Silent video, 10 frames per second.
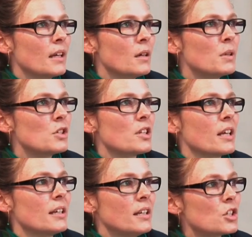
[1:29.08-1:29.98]
image that
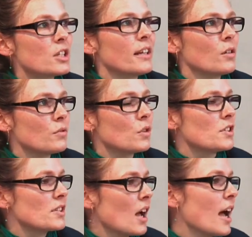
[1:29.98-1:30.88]
initially on
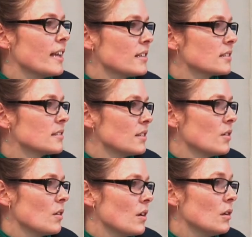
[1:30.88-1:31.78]
first sight
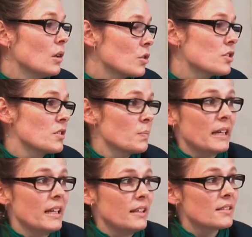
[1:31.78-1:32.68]
looked to
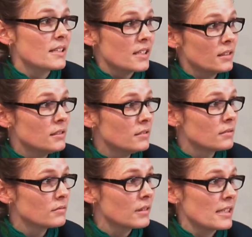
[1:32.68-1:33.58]
be still,
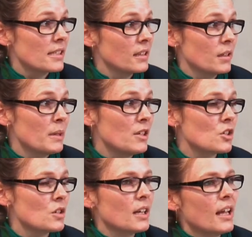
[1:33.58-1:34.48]
a still
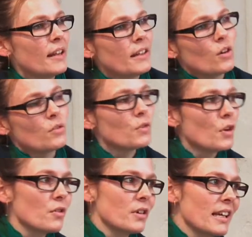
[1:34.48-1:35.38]
image, and then on
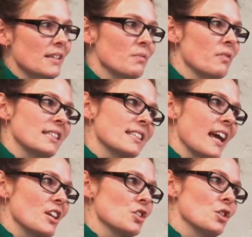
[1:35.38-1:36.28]
further
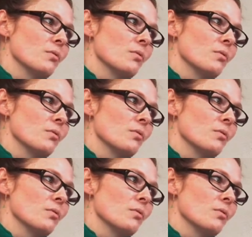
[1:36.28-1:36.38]
investigation you